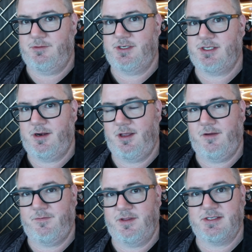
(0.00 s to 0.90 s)
Starting
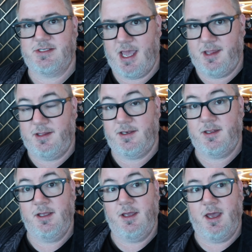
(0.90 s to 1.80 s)
off with a salad,
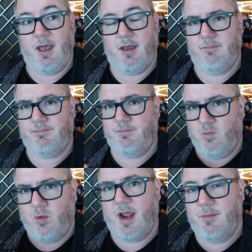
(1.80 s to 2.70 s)

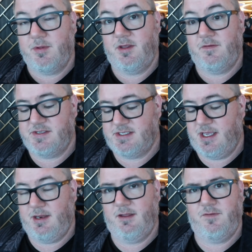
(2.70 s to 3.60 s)
what I believe is
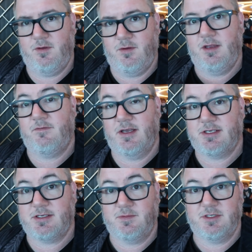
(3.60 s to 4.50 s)
that if you eat
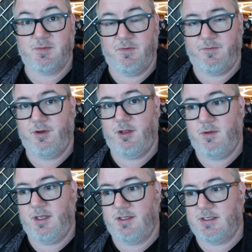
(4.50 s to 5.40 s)
vegetables before you
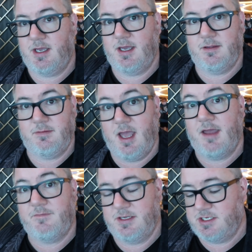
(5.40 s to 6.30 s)
eat
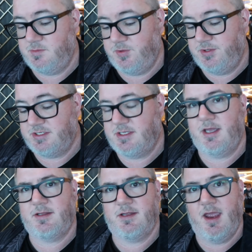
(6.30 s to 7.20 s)
not vegetables,
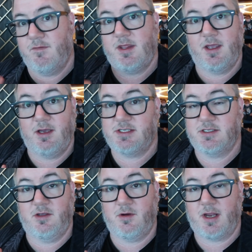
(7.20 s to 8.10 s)
that everything else
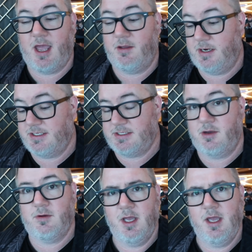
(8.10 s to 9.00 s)
is lower calories.
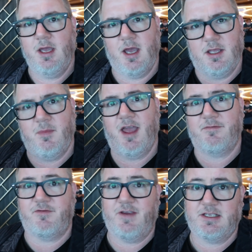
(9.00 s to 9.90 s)
So you might
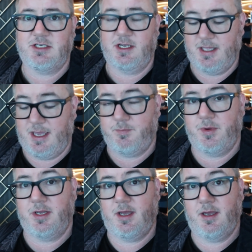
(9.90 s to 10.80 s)
have to fact check that,
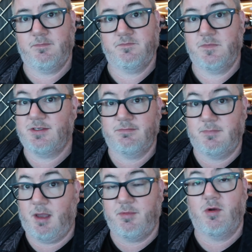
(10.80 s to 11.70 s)
but
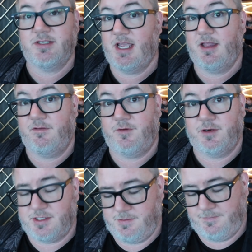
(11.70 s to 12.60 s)
I'm going salad
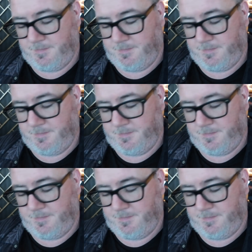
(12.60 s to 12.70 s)
first.